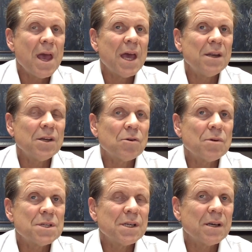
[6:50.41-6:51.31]
and
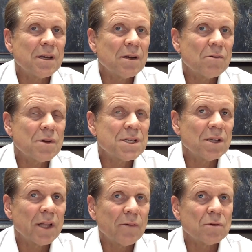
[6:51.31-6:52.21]

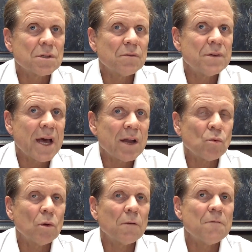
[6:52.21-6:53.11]
increasing levels of debt
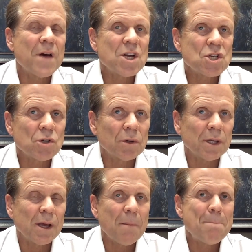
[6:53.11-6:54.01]
will
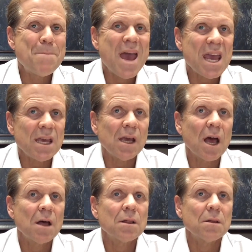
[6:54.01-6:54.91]
eventually pay
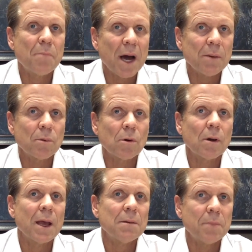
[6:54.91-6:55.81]
the
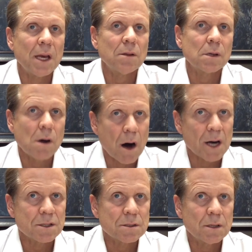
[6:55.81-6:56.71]
piper and pay the
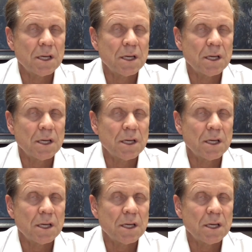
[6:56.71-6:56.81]
cost.